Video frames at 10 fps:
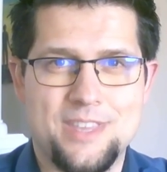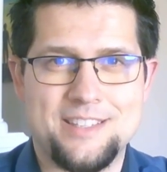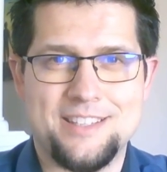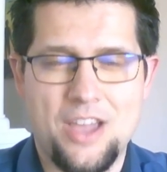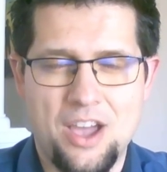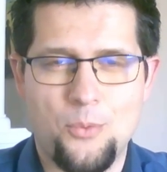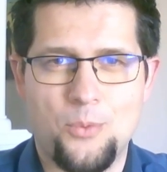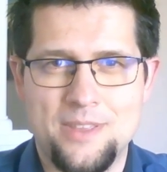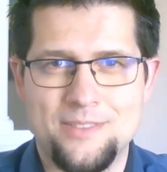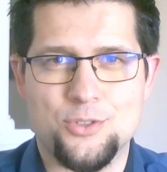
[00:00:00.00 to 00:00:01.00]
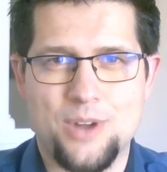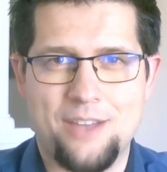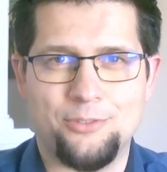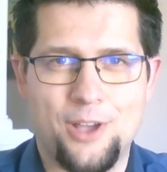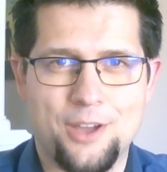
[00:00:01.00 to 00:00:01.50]
They did not win the
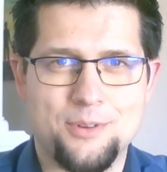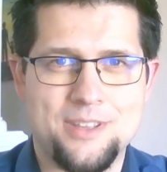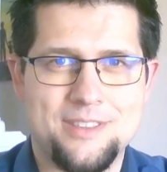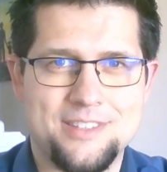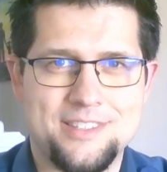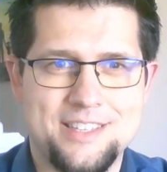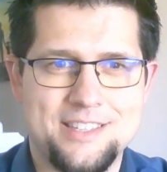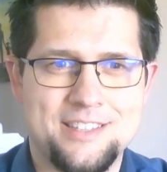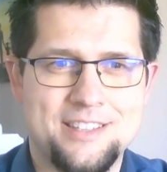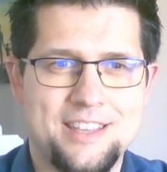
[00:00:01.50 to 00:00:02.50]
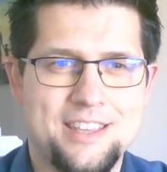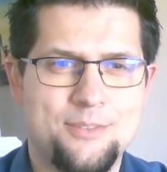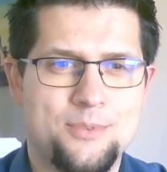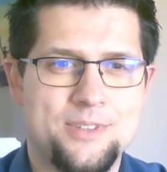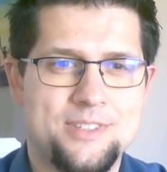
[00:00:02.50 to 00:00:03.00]
draft lottery this season.
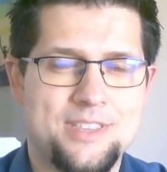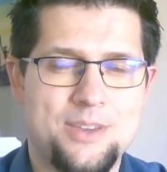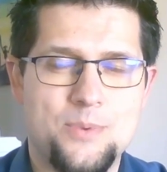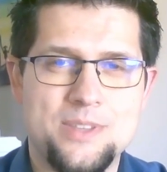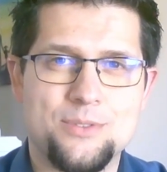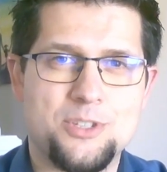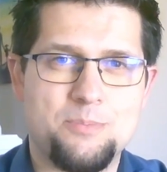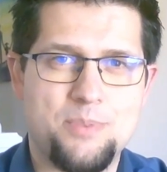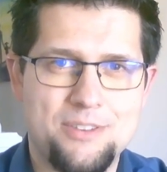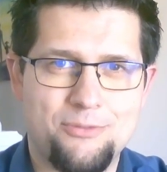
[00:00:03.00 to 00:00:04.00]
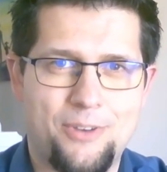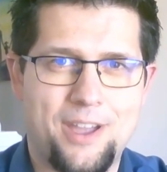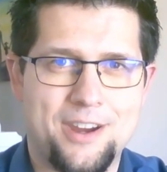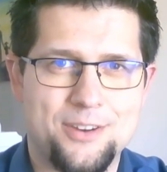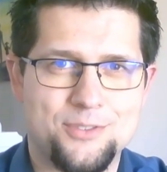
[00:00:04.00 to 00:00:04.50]
It was the Windsor
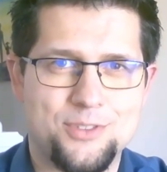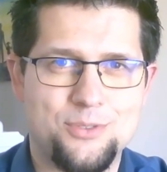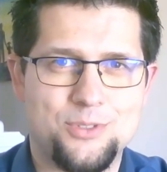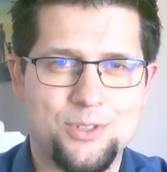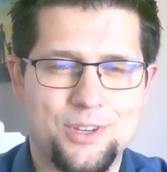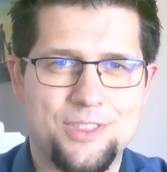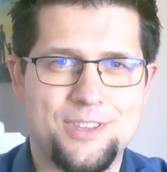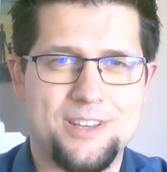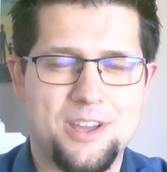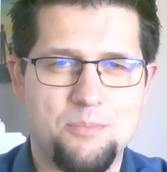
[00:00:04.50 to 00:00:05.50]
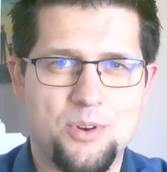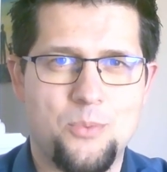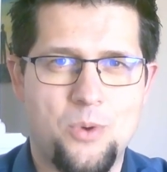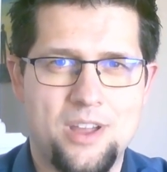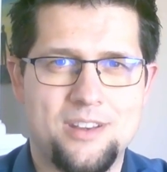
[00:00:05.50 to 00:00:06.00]
Spitfires who took the
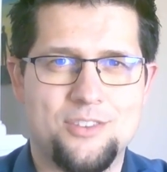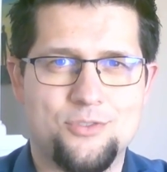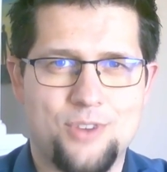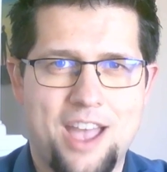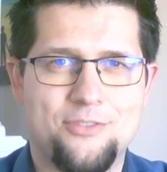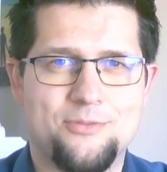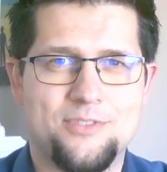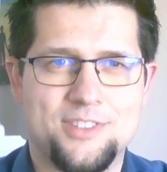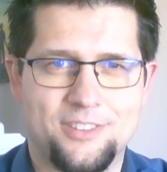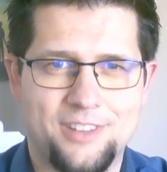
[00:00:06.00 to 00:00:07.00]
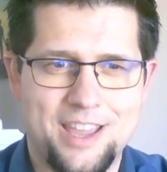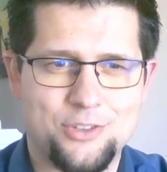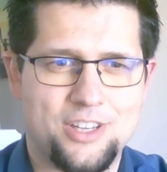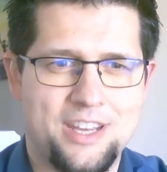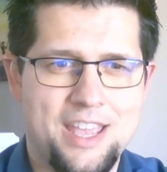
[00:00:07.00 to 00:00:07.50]
number one draft
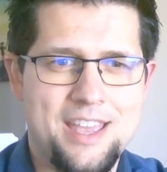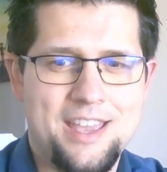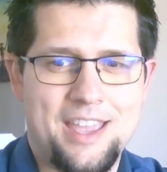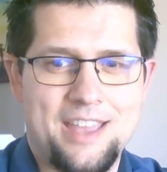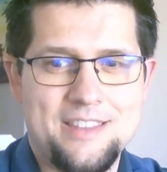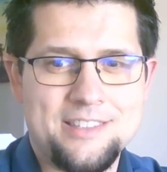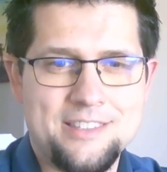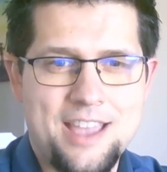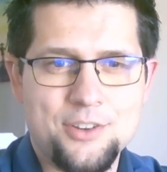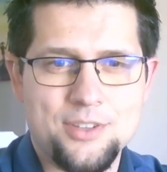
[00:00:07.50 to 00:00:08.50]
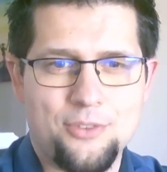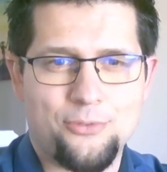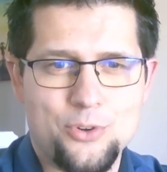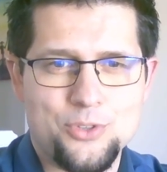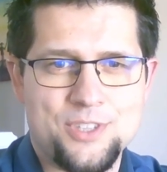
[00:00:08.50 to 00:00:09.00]
selection. And this is actually the
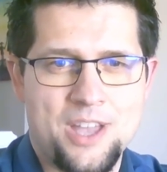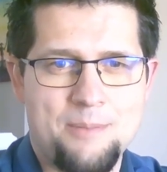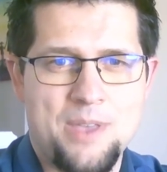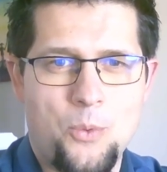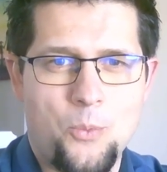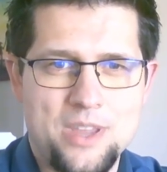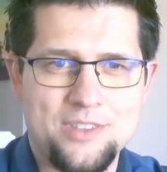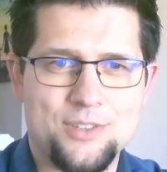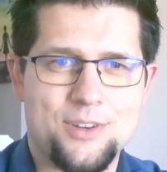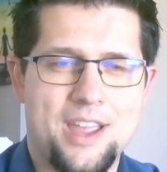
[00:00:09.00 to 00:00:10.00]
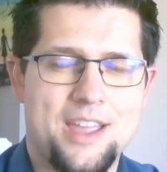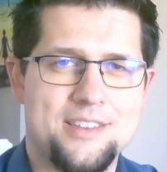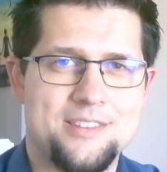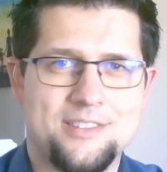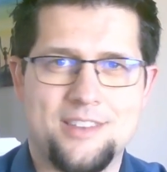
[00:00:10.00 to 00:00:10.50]
first time that Windsor
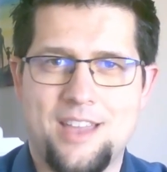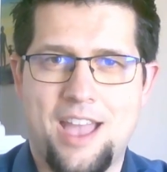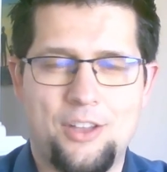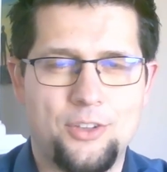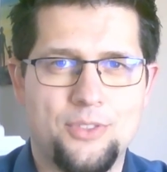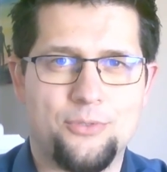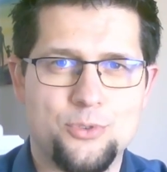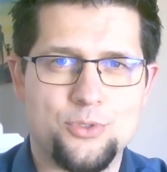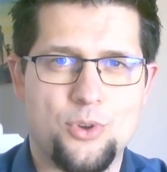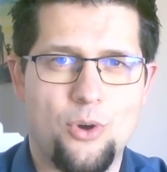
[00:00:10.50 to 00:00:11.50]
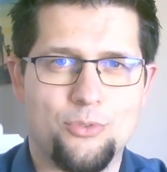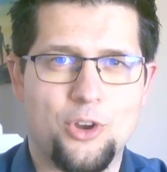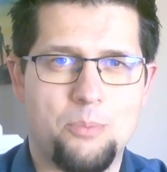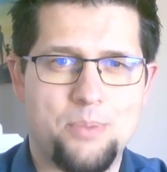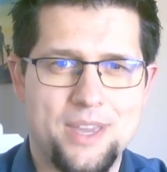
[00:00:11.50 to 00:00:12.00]
has uh, held the first
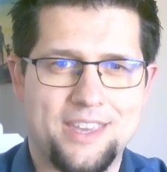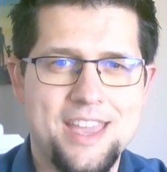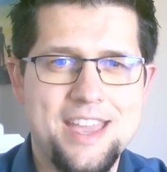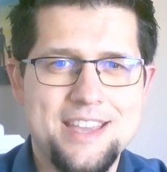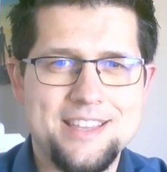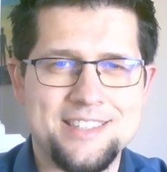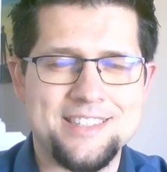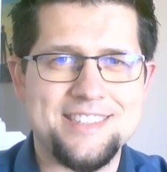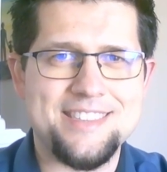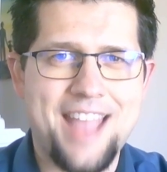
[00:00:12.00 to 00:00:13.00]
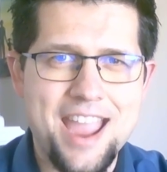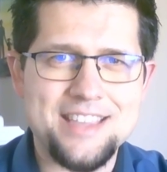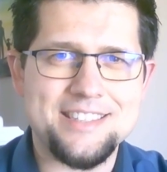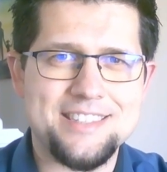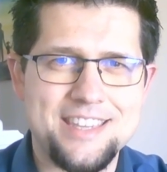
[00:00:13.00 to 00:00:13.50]
overall pick since
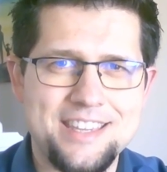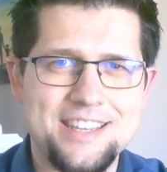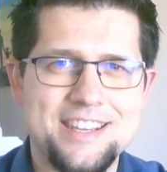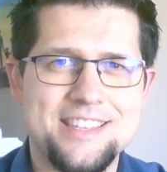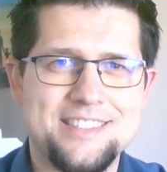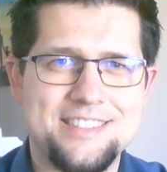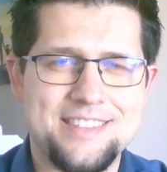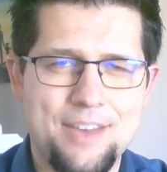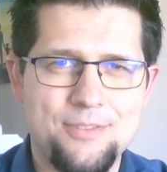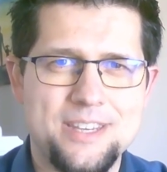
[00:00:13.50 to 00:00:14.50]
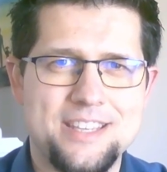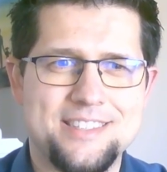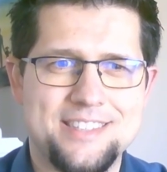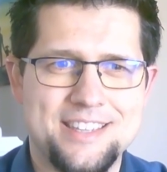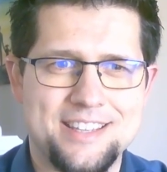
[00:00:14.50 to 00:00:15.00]

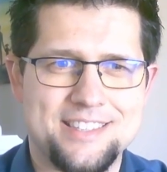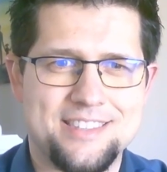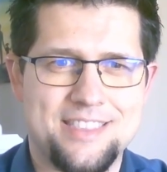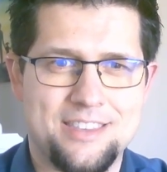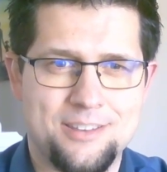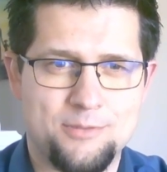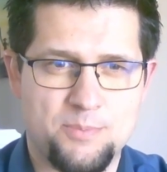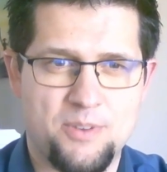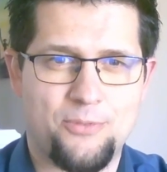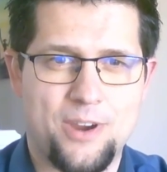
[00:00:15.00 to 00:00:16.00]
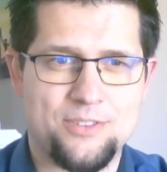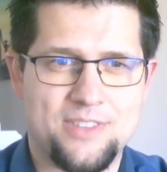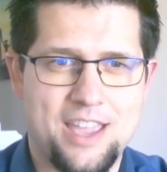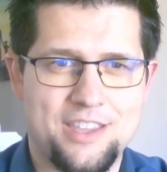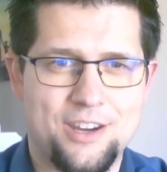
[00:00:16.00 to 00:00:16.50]
1976. The Spitfires
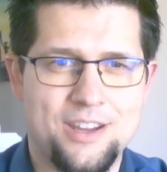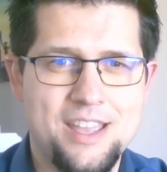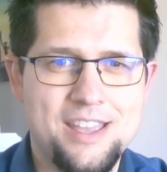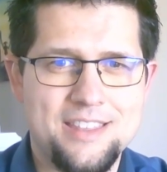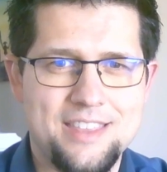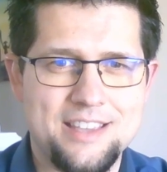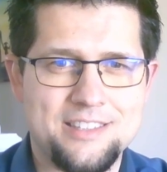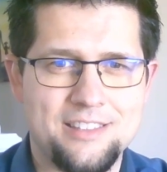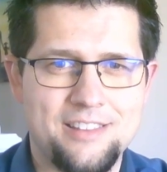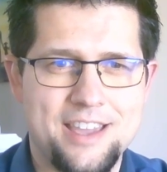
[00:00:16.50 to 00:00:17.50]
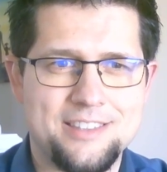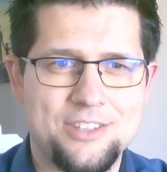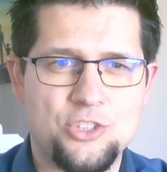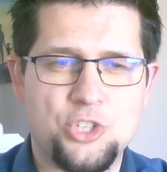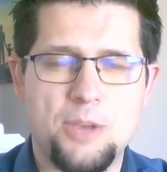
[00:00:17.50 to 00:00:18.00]
that year they
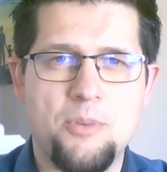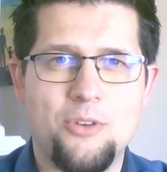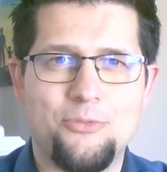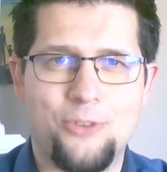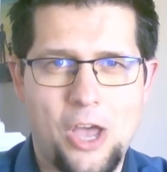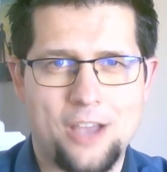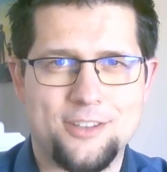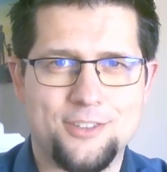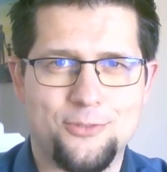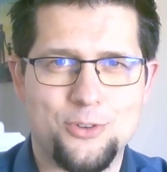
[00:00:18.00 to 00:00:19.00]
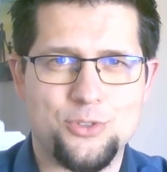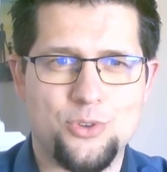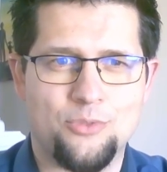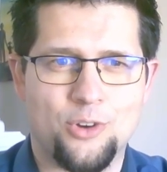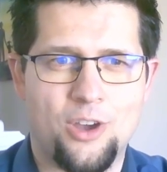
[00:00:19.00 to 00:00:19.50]
selected Jim Fox
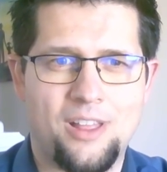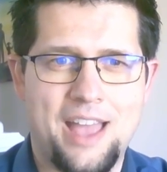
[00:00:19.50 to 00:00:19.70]
first overall.